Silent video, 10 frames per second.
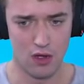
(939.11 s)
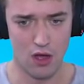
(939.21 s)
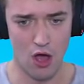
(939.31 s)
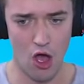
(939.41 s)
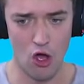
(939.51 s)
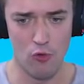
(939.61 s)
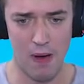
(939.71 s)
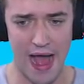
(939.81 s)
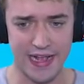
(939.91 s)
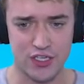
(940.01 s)
Oh
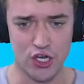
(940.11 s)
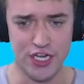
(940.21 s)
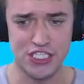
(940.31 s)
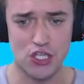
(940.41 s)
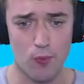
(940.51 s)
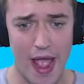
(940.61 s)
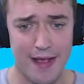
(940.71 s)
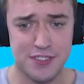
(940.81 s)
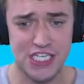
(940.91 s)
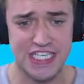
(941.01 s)
my goodness, the
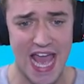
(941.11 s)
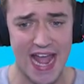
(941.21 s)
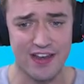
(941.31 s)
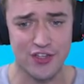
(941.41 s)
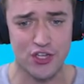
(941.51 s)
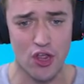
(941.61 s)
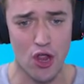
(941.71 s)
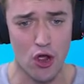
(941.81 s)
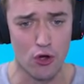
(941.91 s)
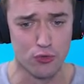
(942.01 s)
waves are getting
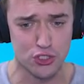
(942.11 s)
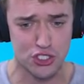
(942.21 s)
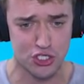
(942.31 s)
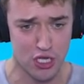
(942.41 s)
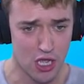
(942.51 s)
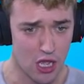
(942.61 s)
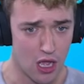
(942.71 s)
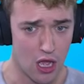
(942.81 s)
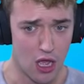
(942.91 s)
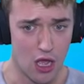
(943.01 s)
huge!
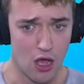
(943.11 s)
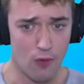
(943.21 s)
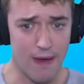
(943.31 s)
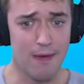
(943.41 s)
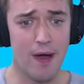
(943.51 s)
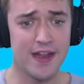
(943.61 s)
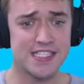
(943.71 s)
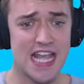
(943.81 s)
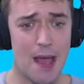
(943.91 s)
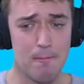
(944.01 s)
Wait, what does
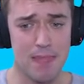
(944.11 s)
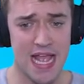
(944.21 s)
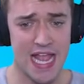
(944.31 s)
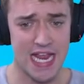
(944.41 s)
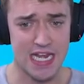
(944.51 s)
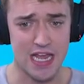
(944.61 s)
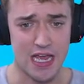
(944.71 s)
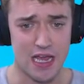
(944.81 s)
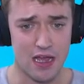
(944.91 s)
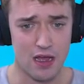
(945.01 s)
that mean?
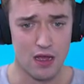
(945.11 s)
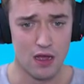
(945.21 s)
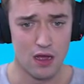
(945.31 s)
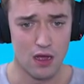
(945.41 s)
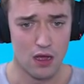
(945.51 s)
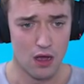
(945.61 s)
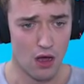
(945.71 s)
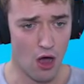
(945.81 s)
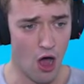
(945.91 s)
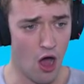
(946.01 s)

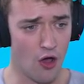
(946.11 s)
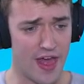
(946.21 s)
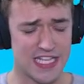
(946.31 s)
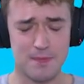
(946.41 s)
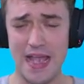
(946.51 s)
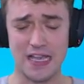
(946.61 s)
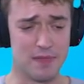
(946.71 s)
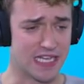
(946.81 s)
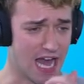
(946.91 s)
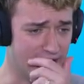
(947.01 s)
Oh, that's making
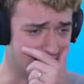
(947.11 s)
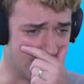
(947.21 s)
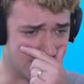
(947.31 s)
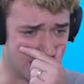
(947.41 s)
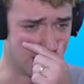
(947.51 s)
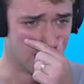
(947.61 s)
me kind of dizzy.